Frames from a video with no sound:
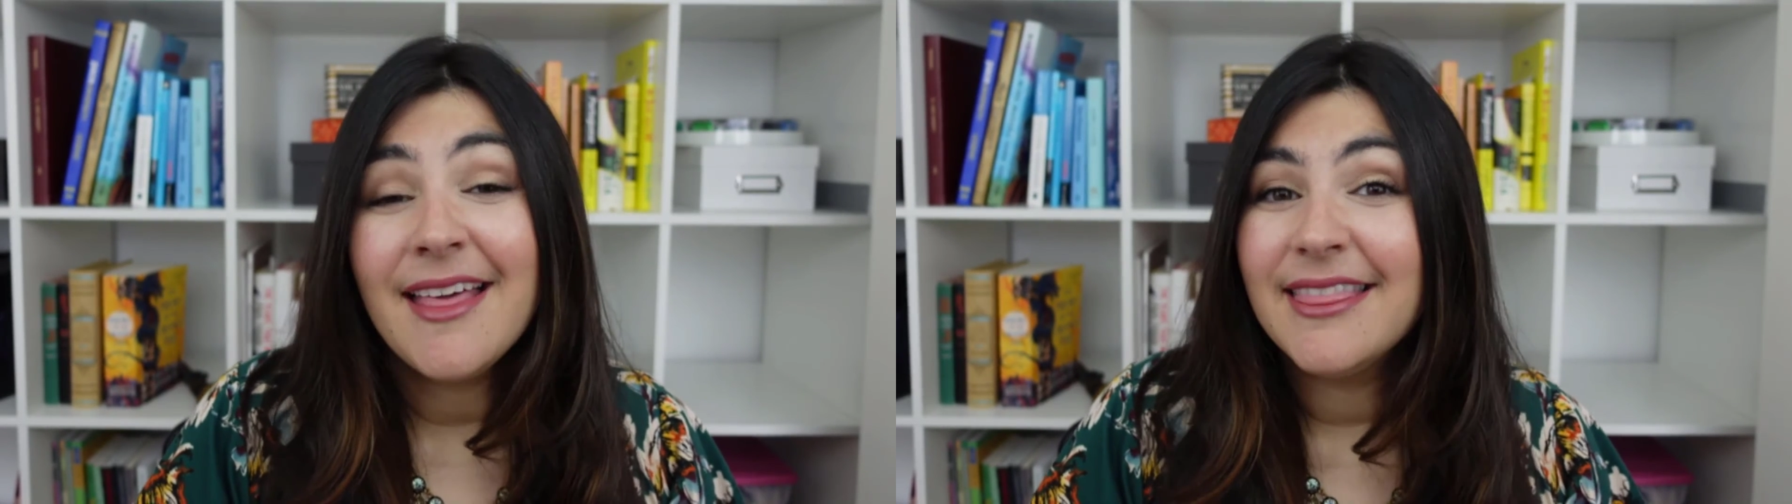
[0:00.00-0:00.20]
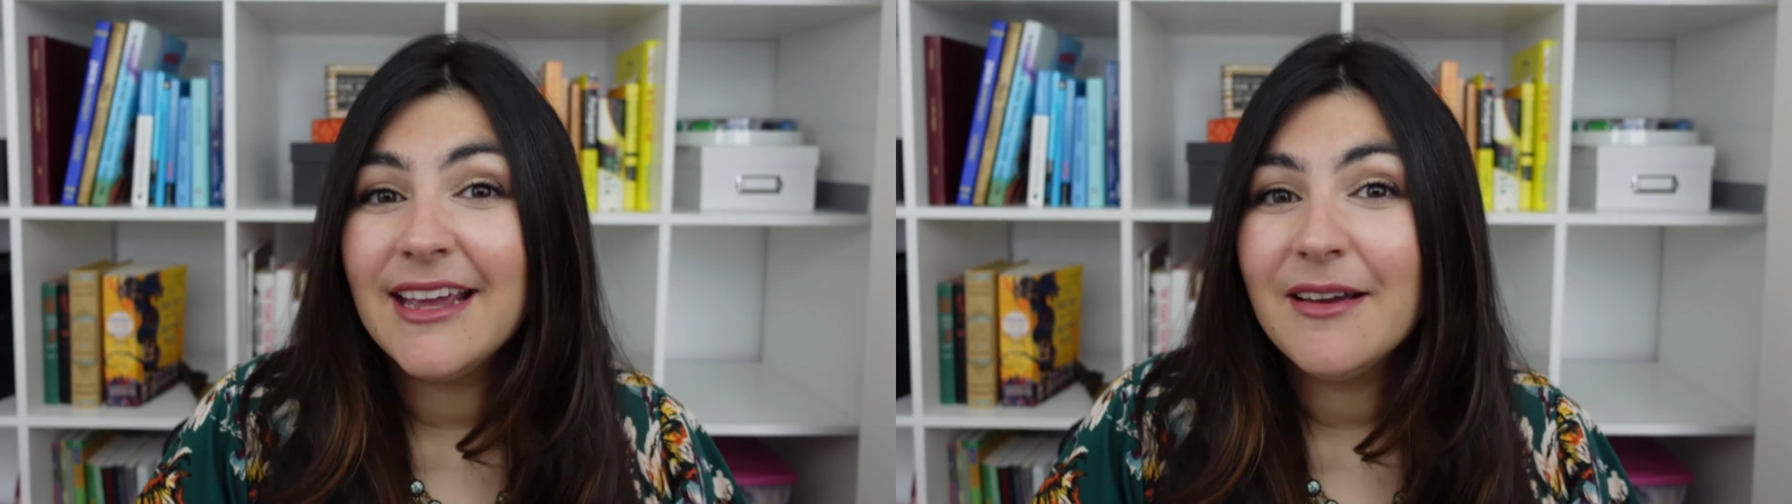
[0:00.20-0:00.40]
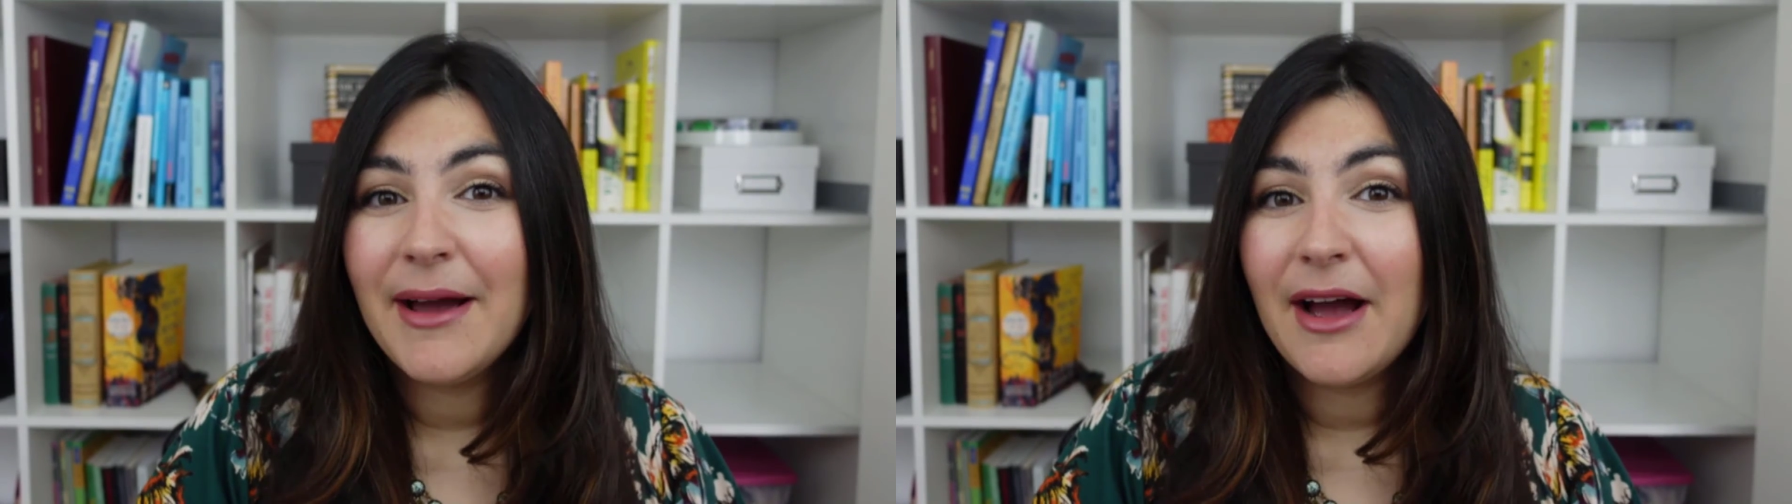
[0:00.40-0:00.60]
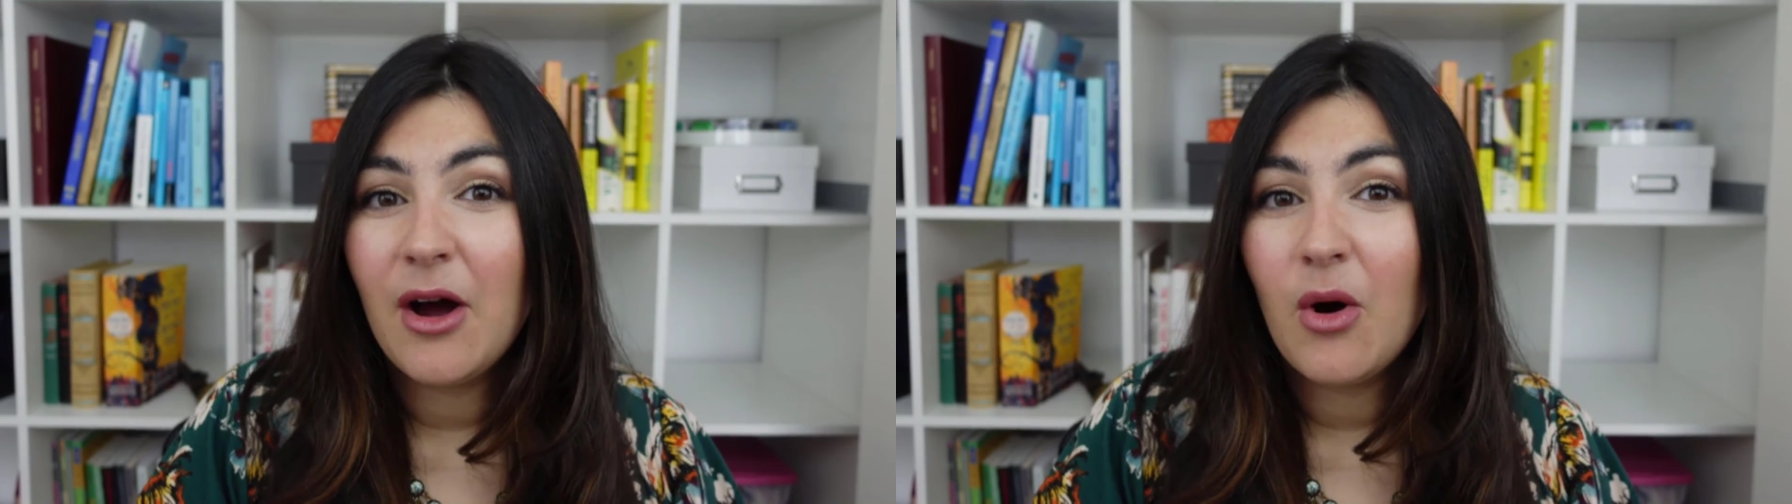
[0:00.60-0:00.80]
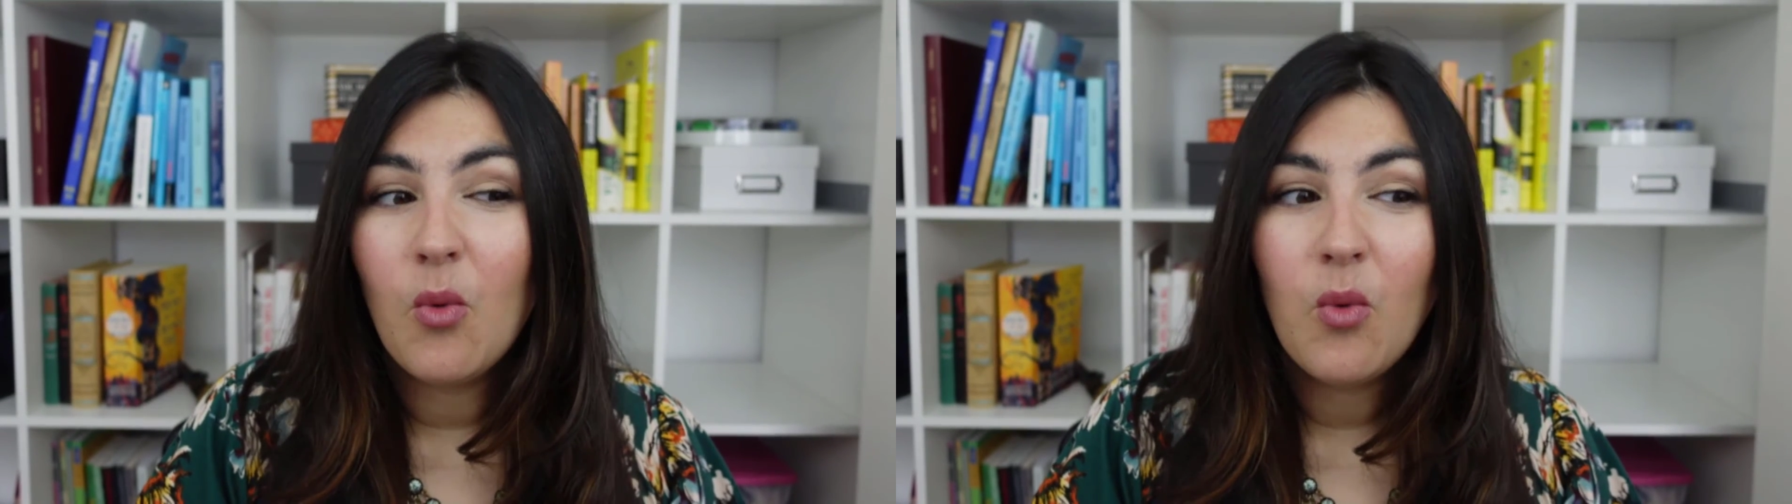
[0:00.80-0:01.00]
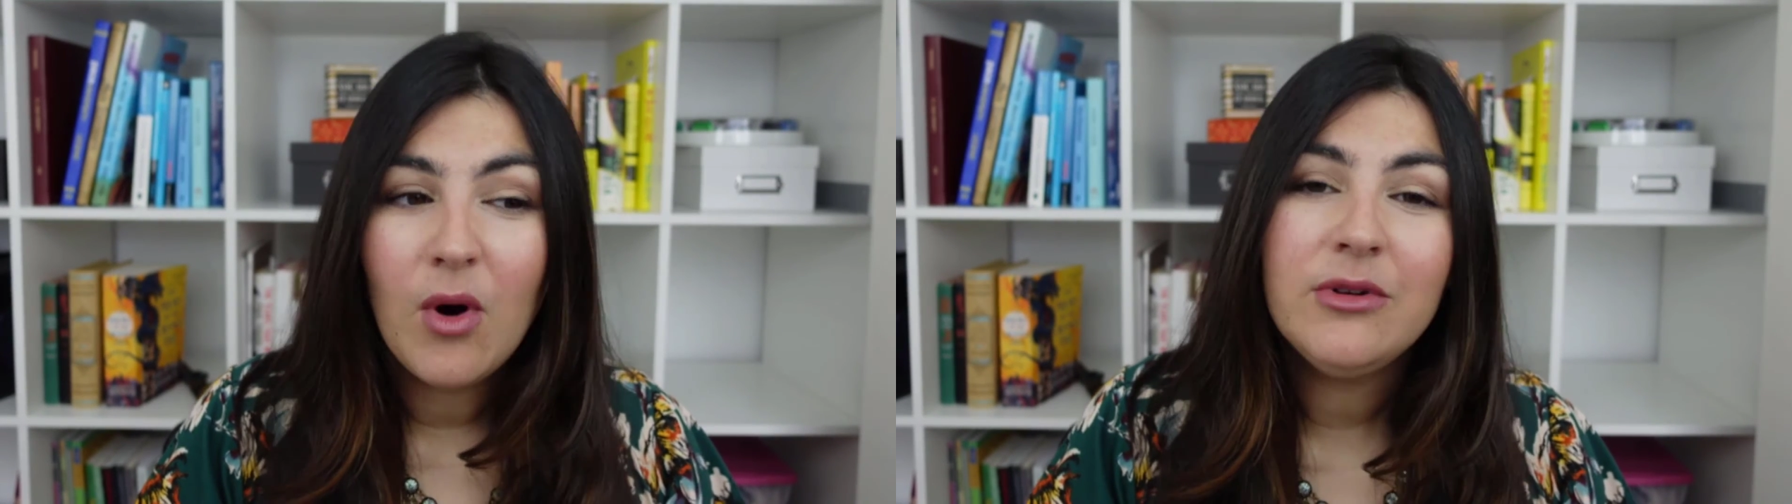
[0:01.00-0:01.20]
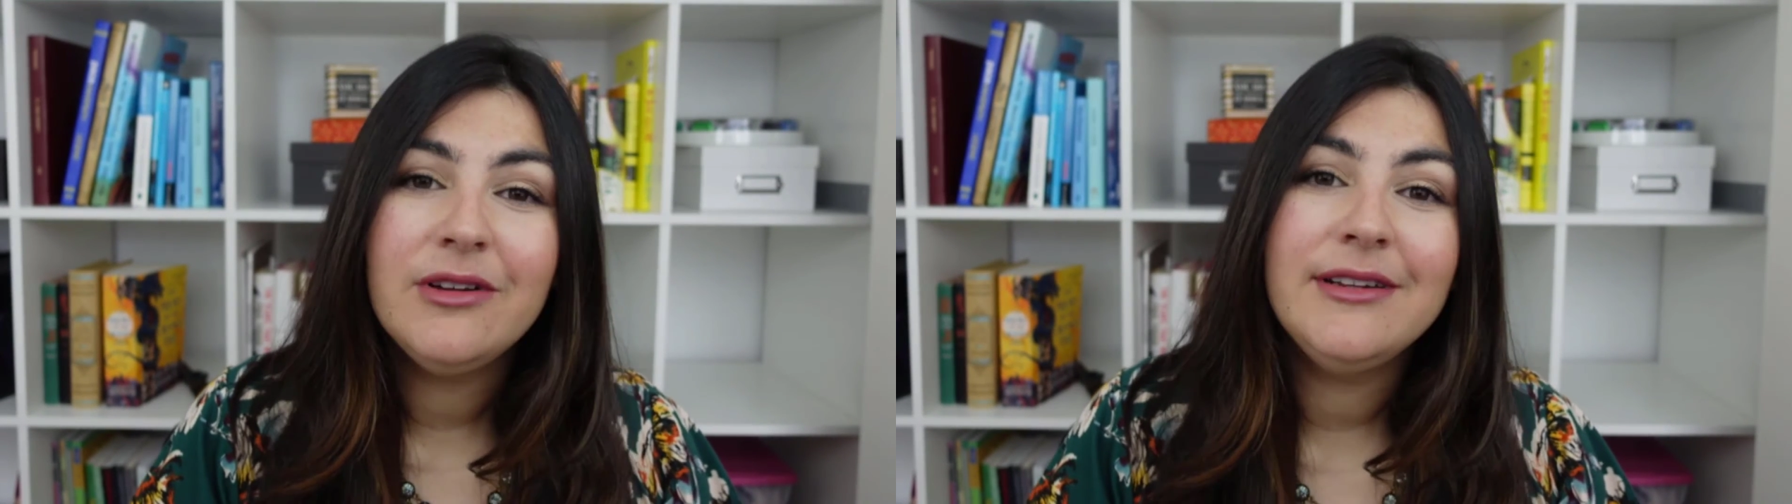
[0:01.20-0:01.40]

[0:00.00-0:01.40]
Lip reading: Think about what will